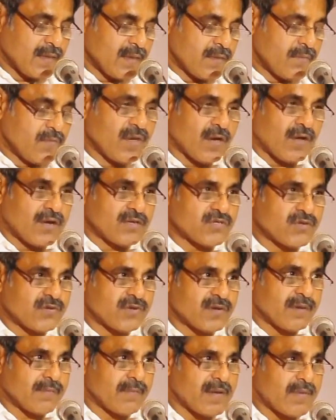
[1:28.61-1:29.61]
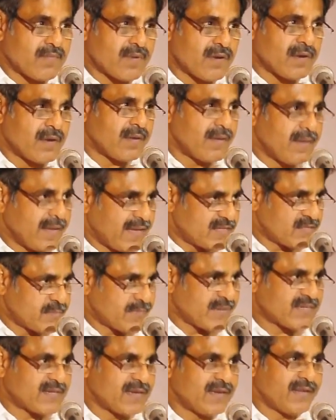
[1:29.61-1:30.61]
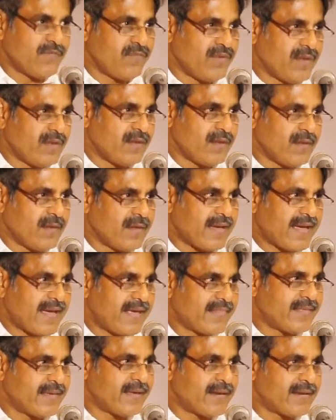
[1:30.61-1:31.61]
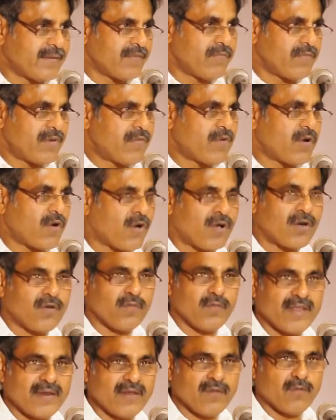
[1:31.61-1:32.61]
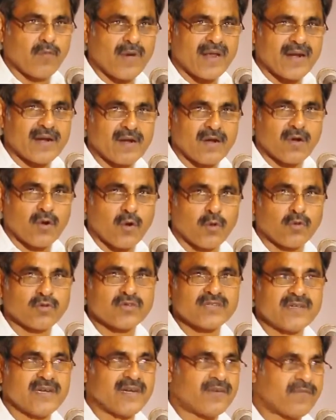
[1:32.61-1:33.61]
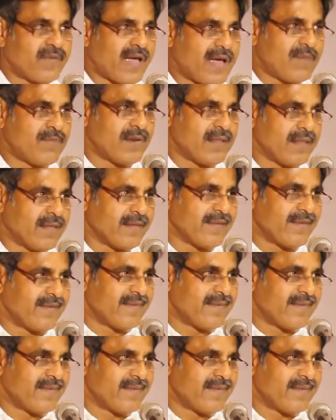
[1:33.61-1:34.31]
We all should remember, especially I think we were all very one close-knit family.